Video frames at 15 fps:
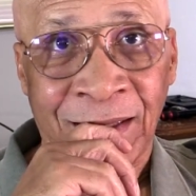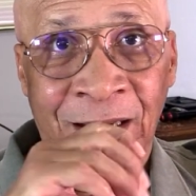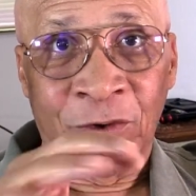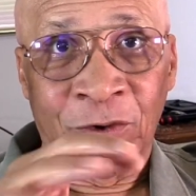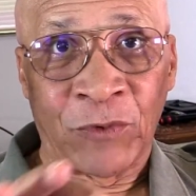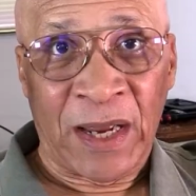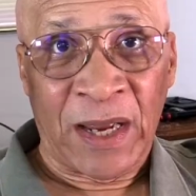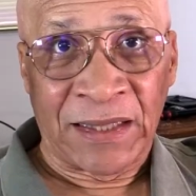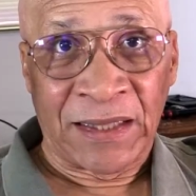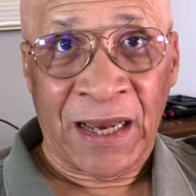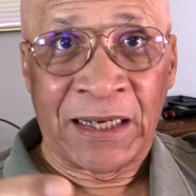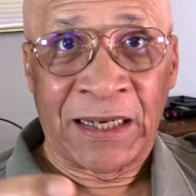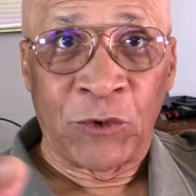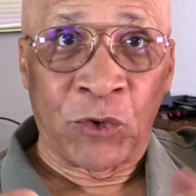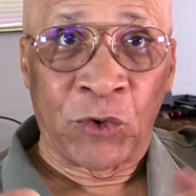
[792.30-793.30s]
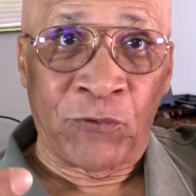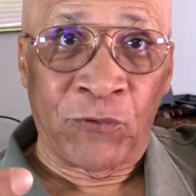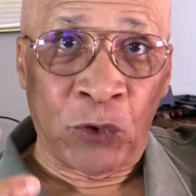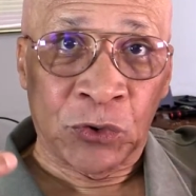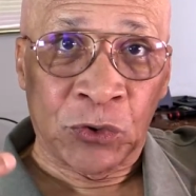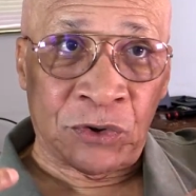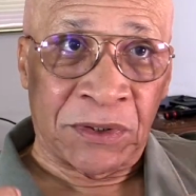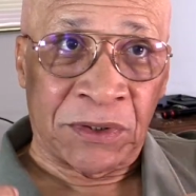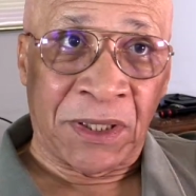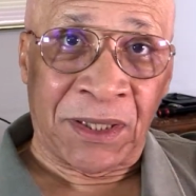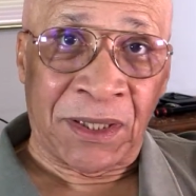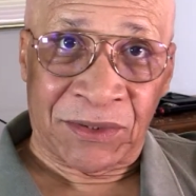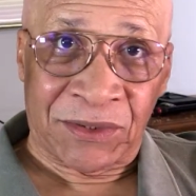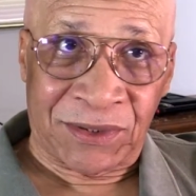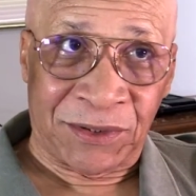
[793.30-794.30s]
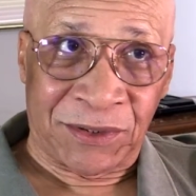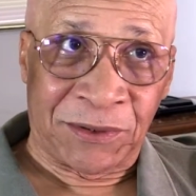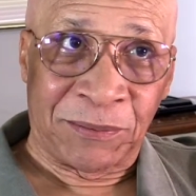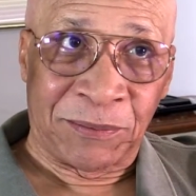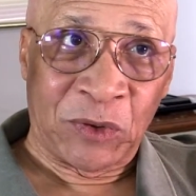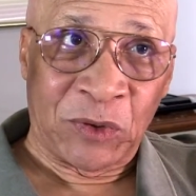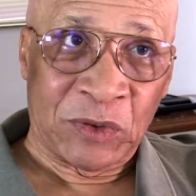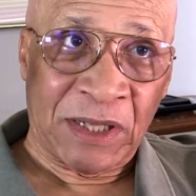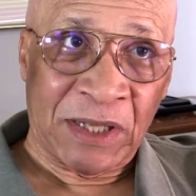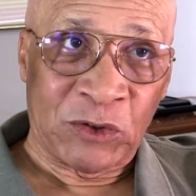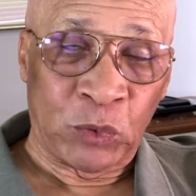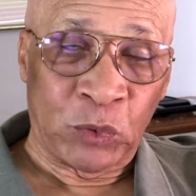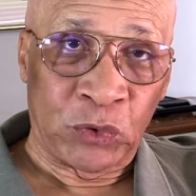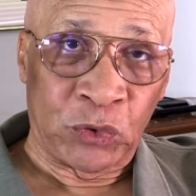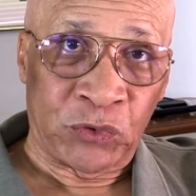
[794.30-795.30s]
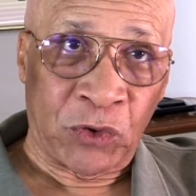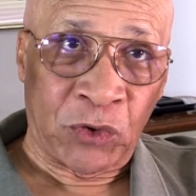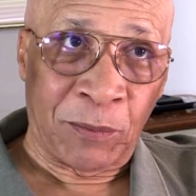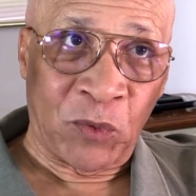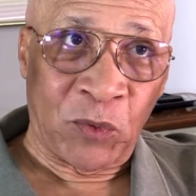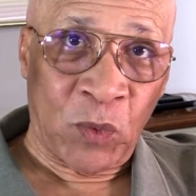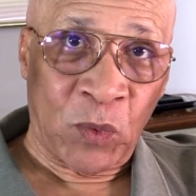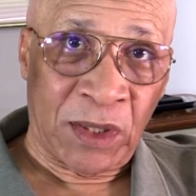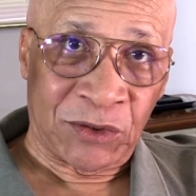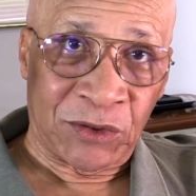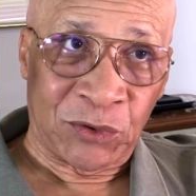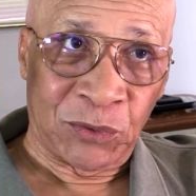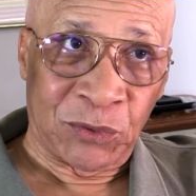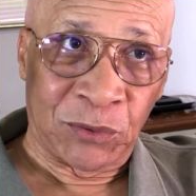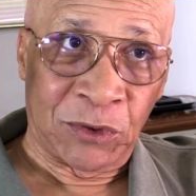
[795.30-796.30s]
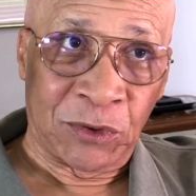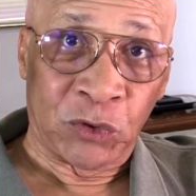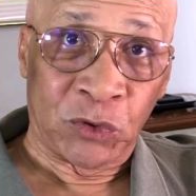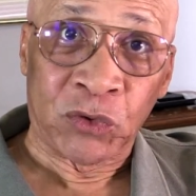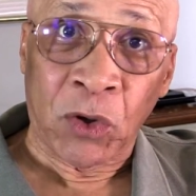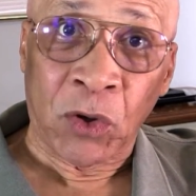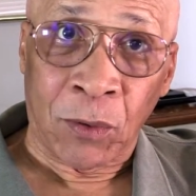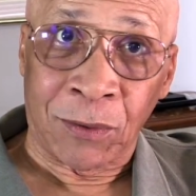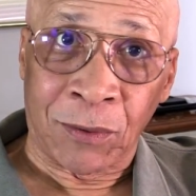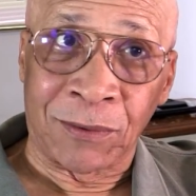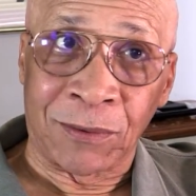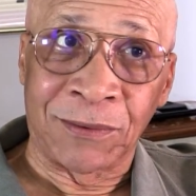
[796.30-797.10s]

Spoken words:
Right now, they're going to focus on us because that's who Trump wants to control.